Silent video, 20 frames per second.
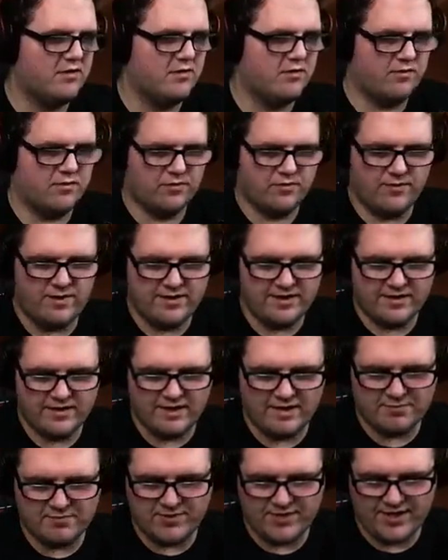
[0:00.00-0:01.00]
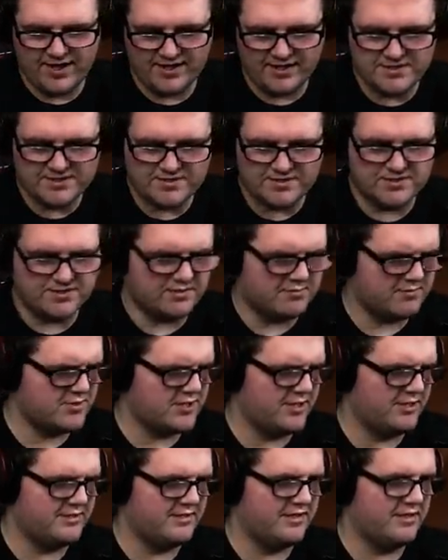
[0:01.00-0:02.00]
Or do I need, like, bananas or some
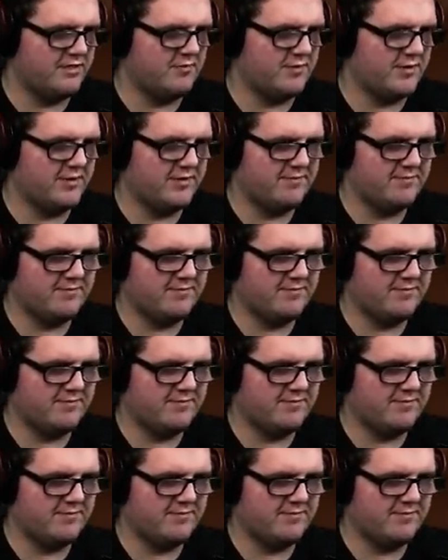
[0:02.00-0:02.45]
shit to heal me?